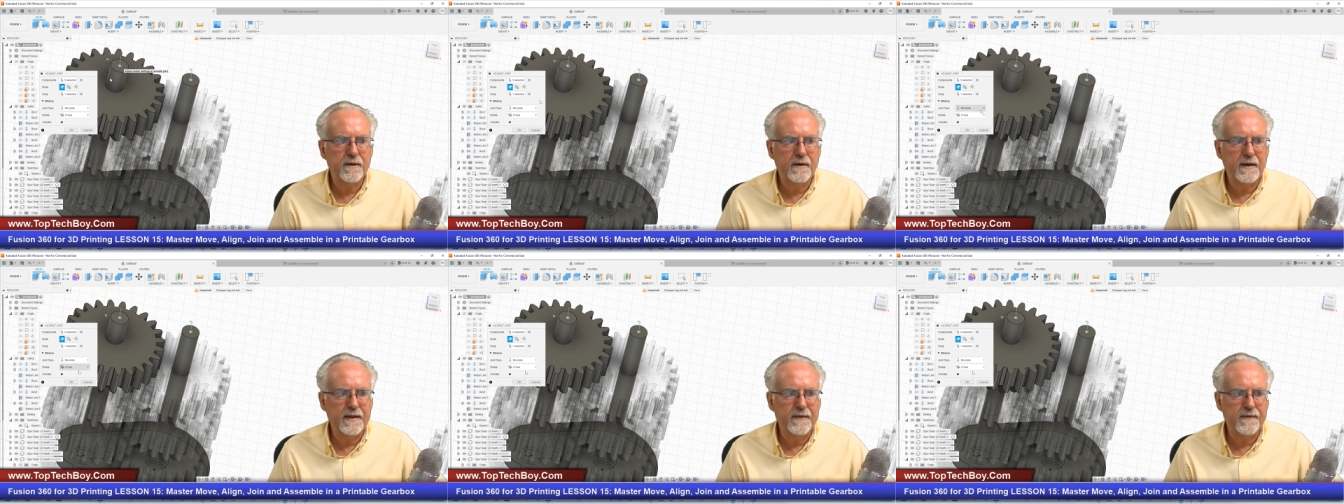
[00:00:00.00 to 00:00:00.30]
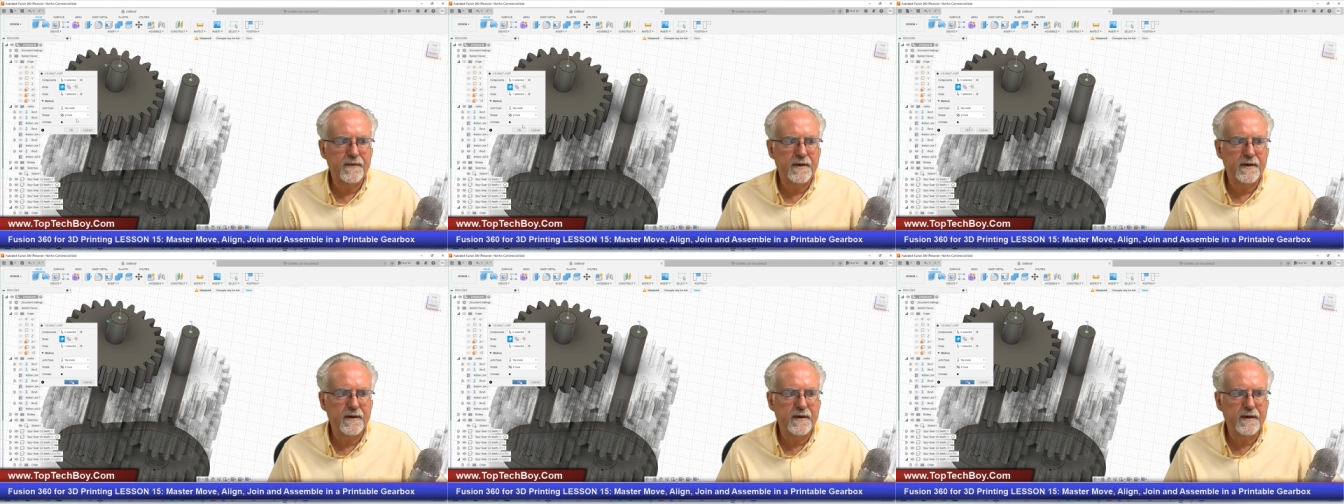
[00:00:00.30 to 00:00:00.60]
All right,
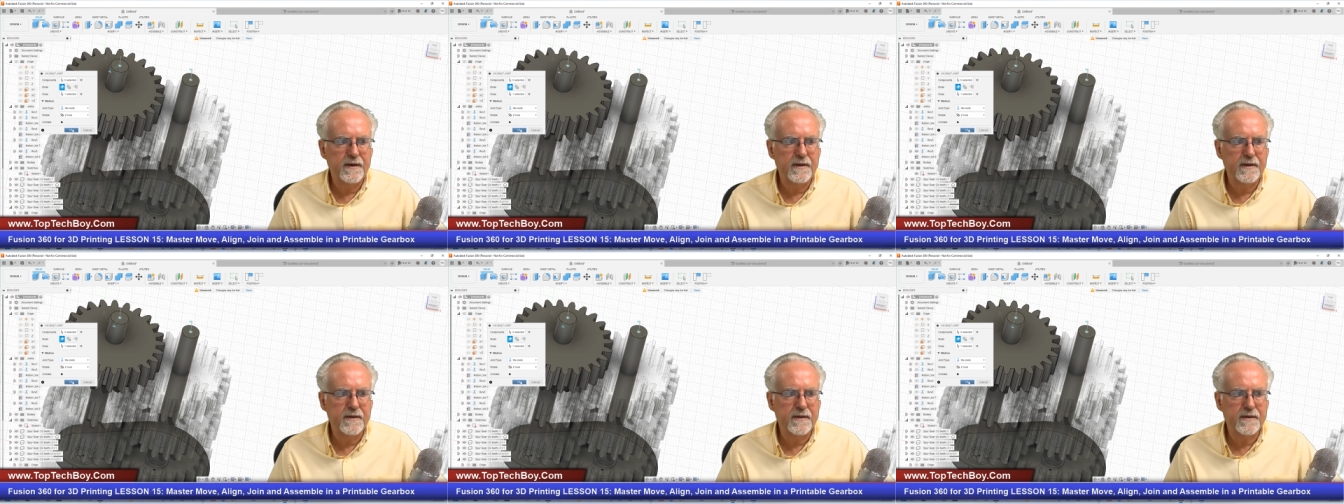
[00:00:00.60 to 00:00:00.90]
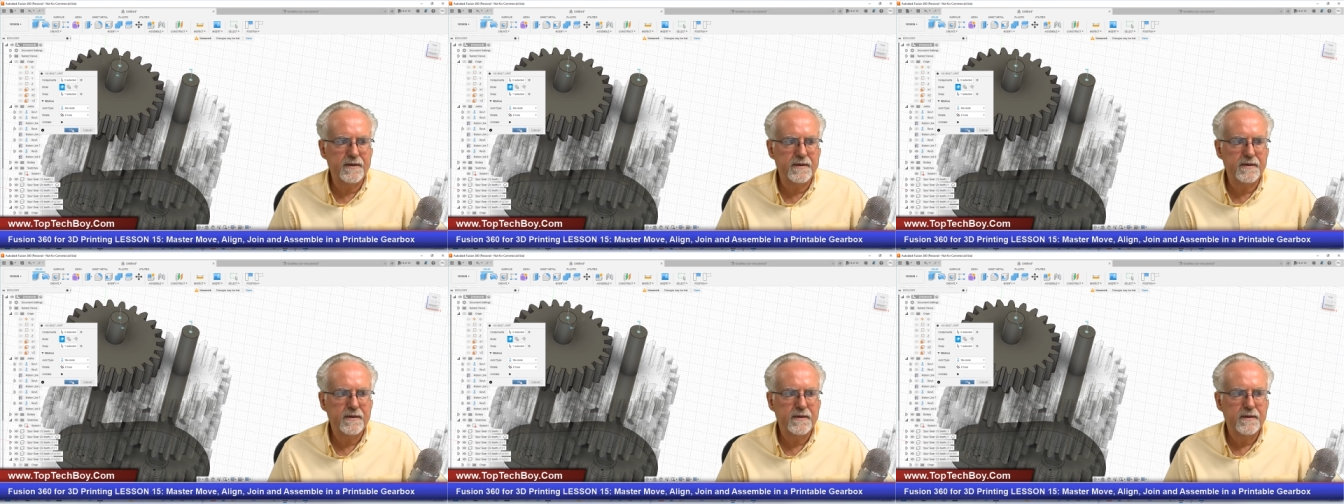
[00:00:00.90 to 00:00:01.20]
there it
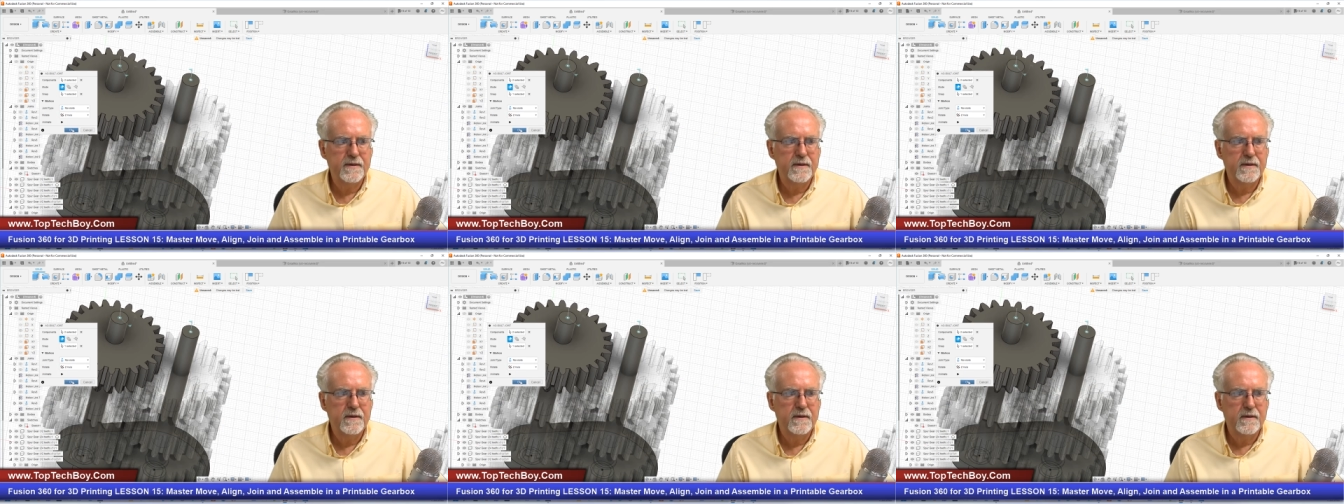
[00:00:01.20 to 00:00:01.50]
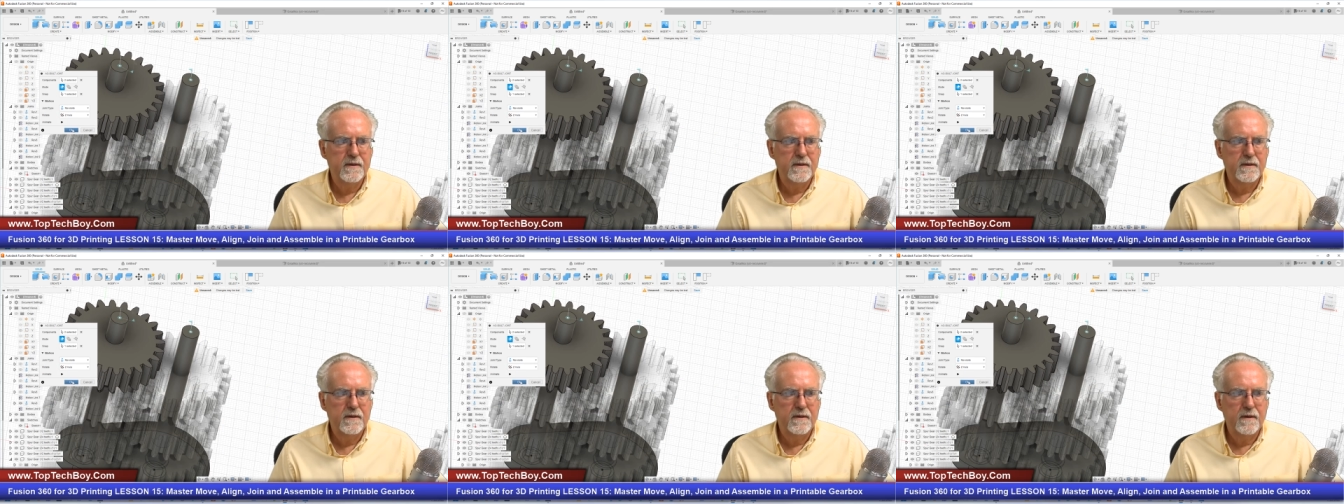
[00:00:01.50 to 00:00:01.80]
is.
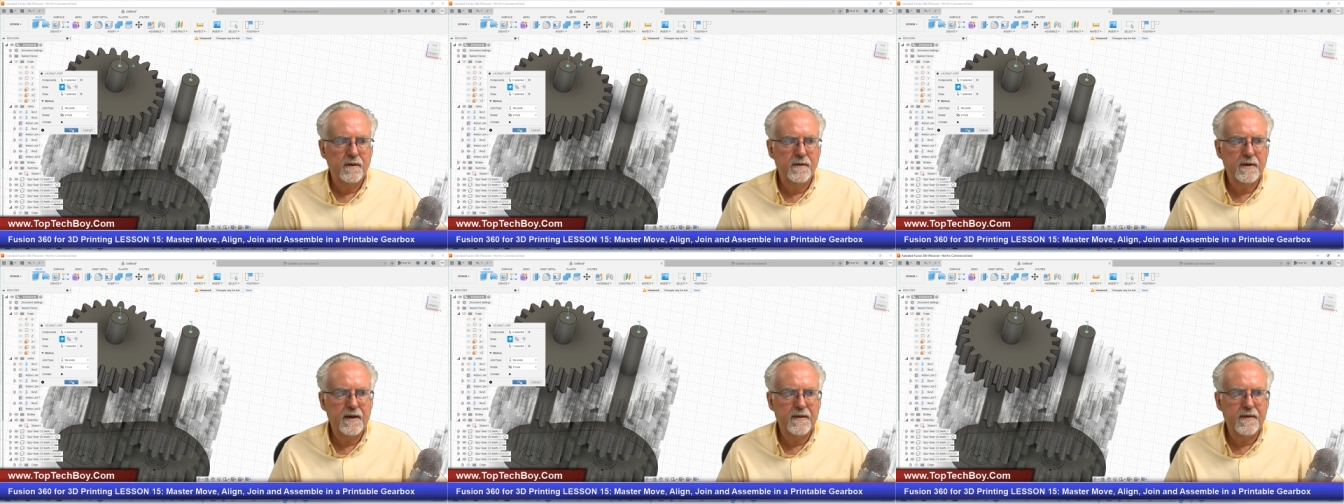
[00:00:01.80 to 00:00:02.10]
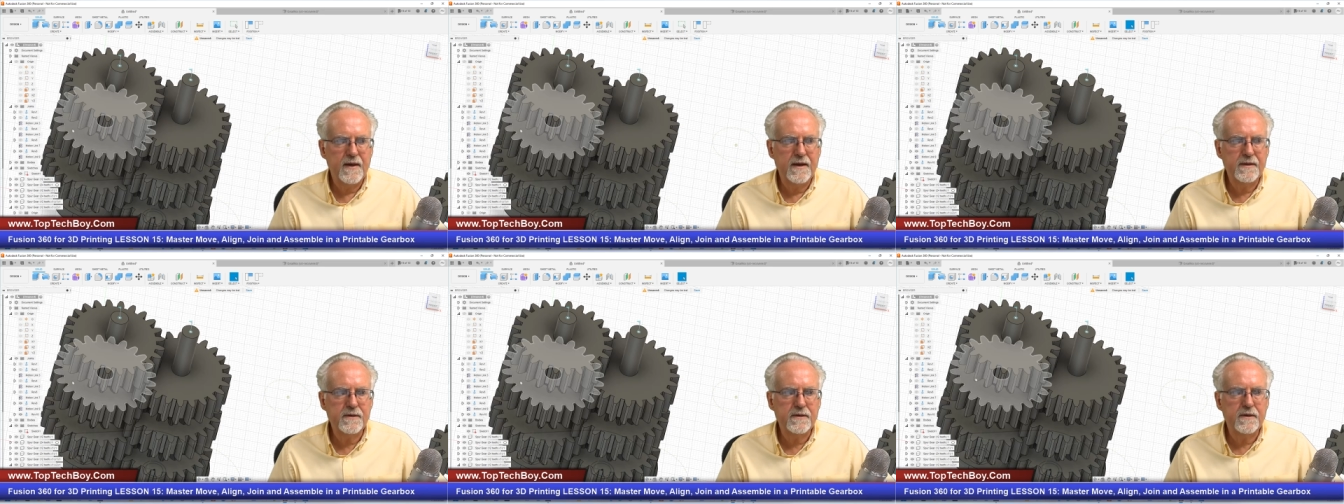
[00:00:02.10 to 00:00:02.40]
Okay,
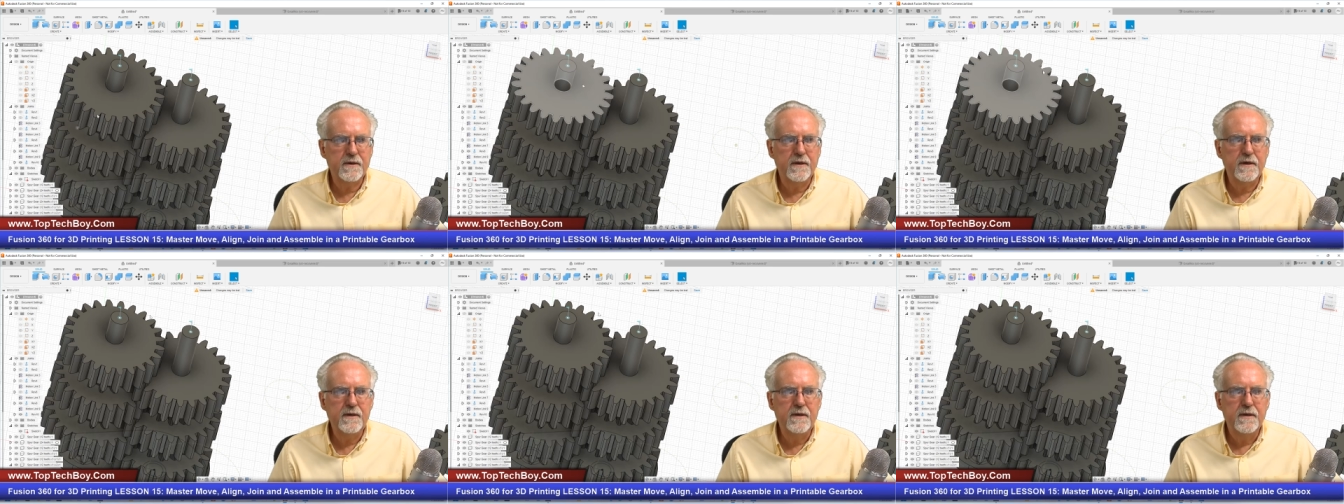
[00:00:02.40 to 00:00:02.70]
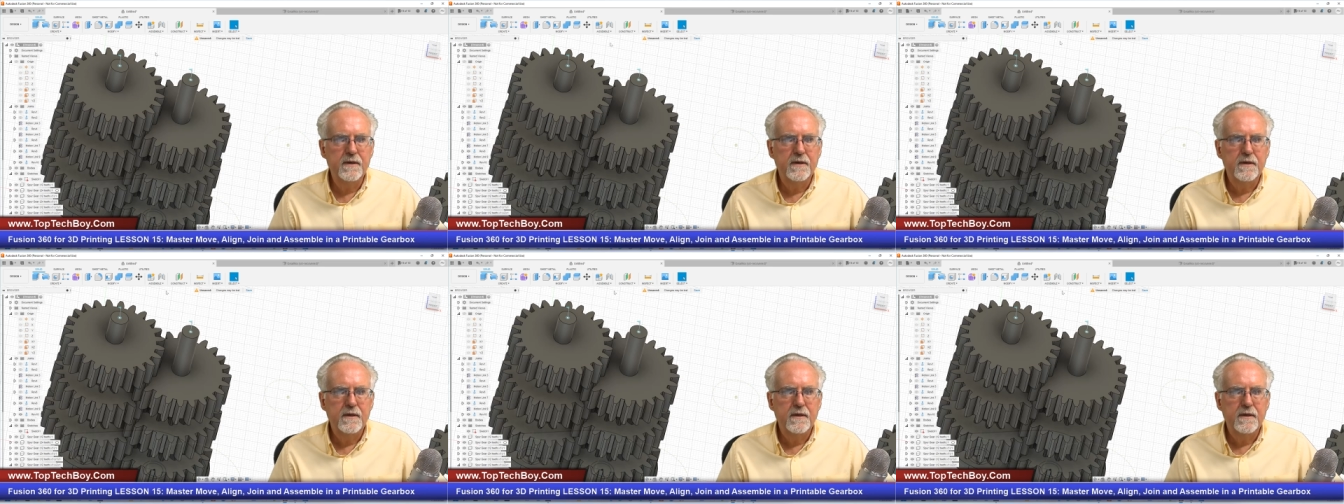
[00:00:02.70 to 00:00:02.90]
that's good.